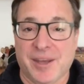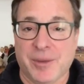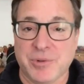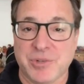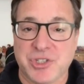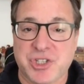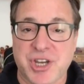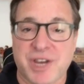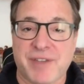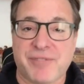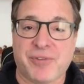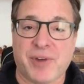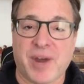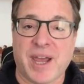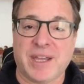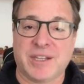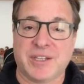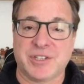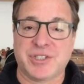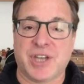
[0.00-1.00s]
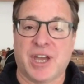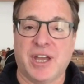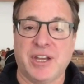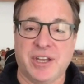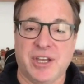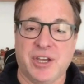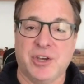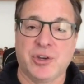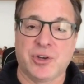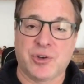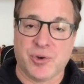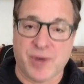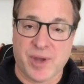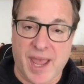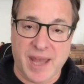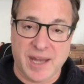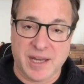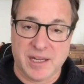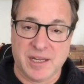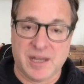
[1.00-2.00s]
it was Jeff Franklin's idea, who
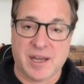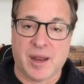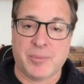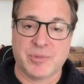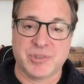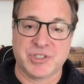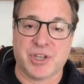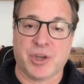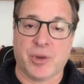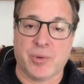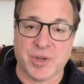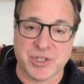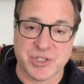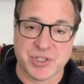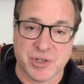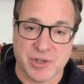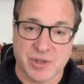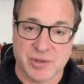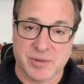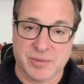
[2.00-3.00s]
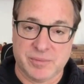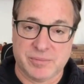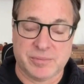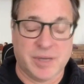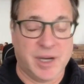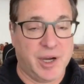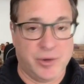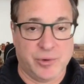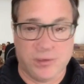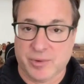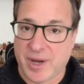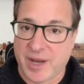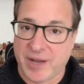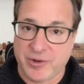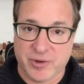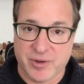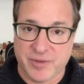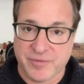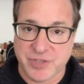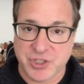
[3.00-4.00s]
created and was the original
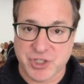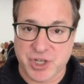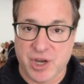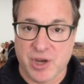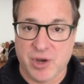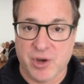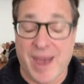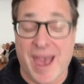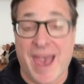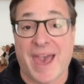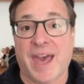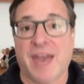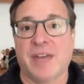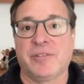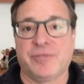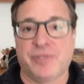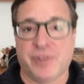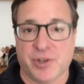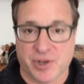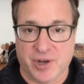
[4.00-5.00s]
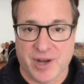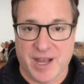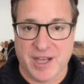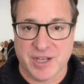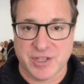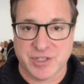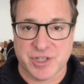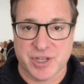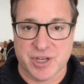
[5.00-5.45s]
writer of the show, and Fuller House